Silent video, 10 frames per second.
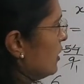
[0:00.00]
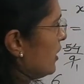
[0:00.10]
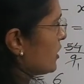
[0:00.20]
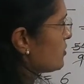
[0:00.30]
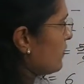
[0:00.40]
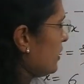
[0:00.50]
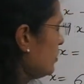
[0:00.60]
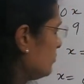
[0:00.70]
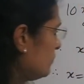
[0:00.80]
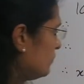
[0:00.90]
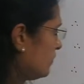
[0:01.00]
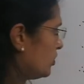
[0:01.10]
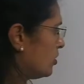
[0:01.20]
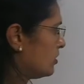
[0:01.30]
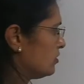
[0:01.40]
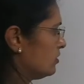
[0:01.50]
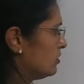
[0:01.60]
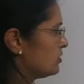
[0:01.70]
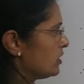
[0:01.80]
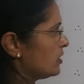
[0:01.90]
x value we got
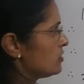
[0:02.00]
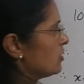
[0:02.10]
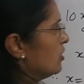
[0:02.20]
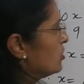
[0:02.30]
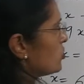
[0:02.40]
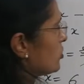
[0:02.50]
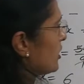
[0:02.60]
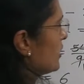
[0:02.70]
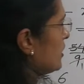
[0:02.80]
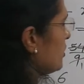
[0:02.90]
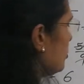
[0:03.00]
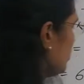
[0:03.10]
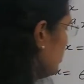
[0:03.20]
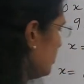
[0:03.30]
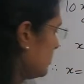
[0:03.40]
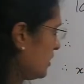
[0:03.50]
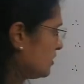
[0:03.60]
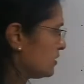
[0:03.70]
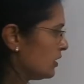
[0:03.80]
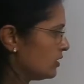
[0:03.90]
6, so 10 into
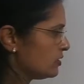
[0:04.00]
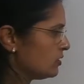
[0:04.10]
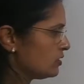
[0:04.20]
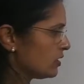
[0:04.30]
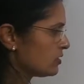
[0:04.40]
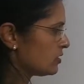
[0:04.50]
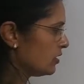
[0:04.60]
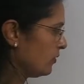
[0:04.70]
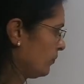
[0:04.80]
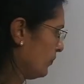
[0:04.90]
6 is 60.